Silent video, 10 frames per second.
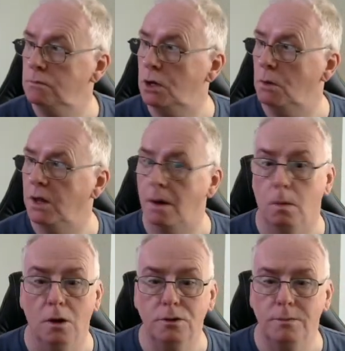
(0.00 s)
Don't know what that
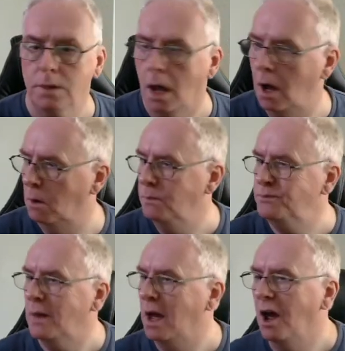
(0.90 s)
was. Oh,
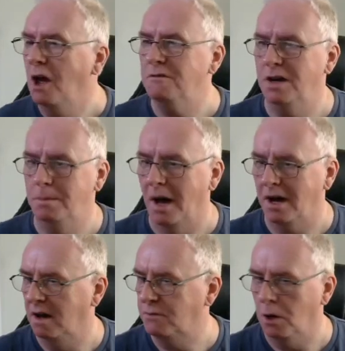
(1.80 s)

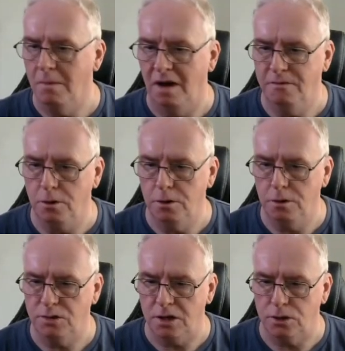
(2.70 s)
feedback, I've got my
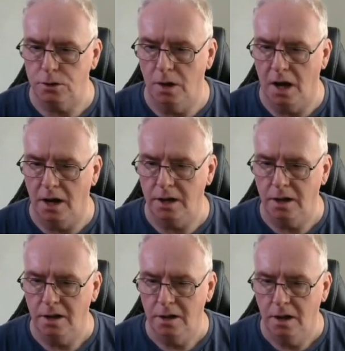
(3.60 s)
volume set too high.
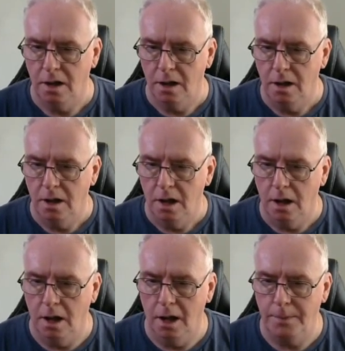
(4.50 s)

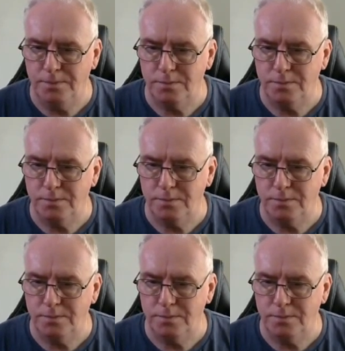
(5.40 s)
Yeah,